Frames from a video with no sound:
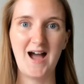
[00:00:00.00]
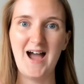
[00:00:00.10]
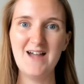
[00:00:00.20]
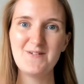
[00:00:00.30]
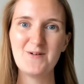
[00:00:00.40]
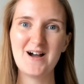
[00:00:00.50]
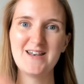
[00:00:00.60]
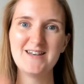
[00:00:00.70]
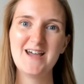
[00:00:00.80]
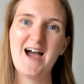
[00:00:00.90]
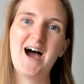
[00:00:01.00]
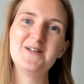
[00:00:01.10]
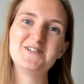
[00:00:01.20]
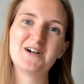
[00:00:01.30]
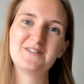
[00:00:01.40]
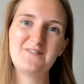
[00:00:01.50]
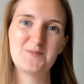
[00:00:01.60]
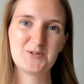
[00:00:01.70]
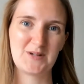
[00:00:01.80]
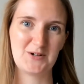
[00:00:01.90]
Hi everyone, I'm Chelsey from
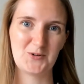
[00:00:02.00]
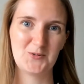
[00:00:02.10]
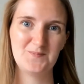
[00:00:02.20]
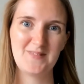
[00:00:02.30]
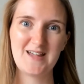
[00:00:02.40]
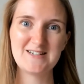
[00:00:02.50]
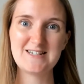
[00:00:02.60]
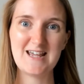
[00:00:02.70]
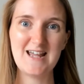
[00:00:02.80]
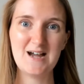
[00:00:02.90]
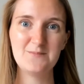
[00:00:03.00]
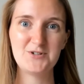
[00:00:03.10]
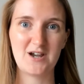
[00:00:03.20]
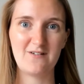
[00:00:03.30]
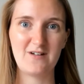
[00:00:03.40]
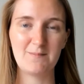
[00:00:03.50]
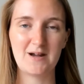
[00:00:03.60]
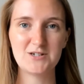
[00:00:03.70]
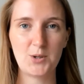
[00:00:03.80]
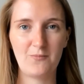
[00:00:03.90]
Twinkl and today I'm sharing my
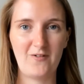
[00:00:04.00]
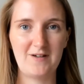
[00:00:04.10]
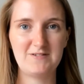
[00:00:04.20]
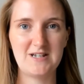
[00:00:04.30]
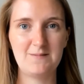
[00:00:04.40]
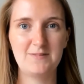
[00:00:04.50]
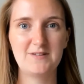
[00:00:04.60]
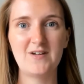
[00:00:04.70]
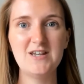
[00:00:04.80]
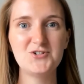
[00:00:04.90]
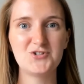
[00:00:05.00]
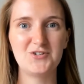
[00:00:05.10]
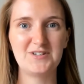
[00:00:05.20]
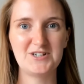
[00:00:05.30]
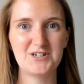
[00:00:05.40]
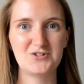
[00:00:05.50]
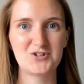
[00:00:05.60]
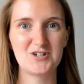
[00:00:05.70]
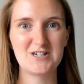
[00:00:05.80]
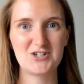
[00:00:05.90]
top 5 tips for introducing
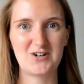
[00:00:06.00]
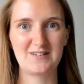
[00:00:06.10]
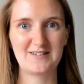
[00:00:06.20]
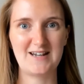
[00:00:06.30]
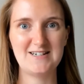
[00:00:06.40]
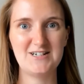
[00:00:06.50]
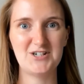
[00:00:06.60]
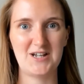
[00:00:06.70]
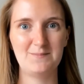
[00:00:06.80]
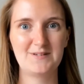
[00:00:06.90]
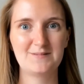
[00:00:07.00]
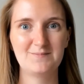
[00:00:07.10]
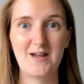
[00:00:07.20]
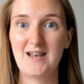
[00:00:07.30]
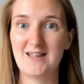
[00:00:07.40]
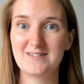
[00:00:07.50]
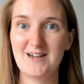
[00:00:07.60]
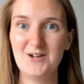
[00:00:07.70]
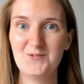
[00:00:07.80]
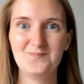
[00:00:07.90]
children to translating shapes. Let's go!